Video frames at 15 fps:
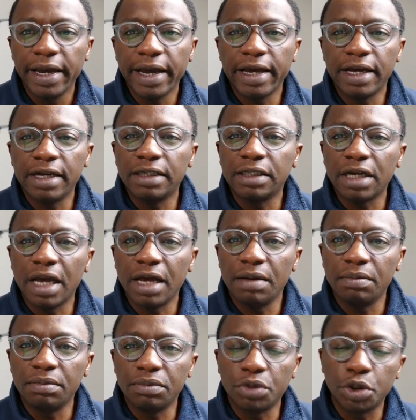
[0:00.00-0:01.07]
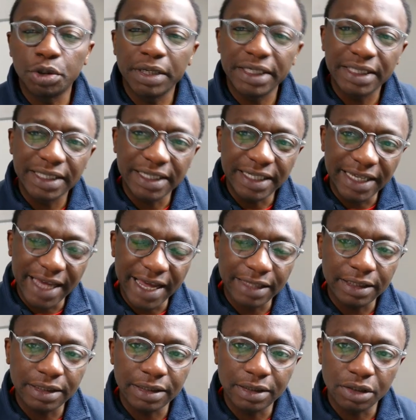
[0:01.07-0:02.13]
and I'm trying to
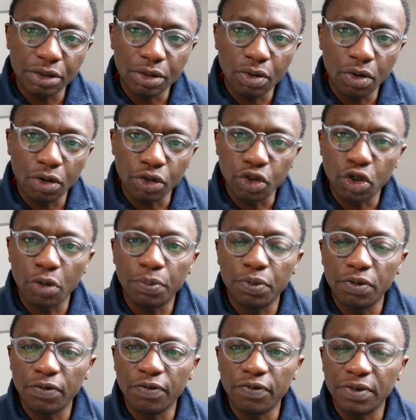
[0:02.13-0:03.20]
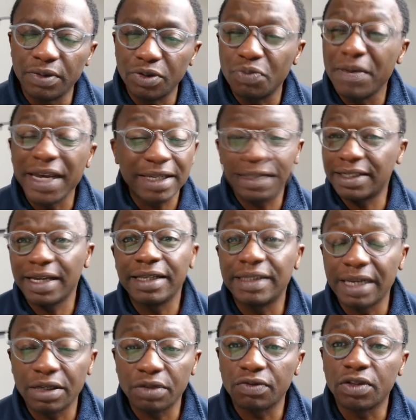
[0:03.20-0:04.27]
get on top of, to make
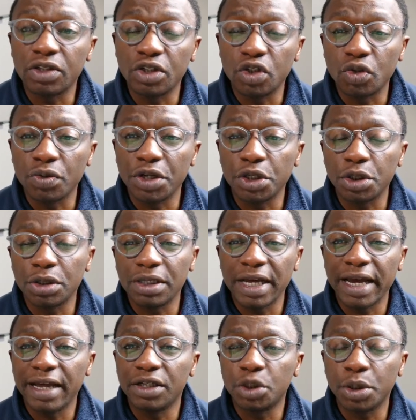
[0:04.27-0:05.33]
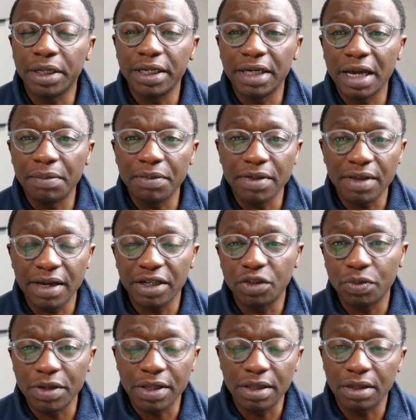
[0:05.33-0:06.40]
sense out of the situation and try and
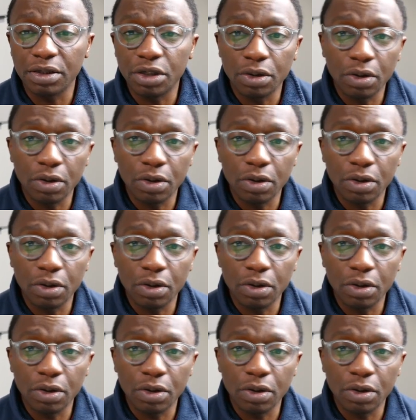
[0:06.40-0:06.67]
empathize with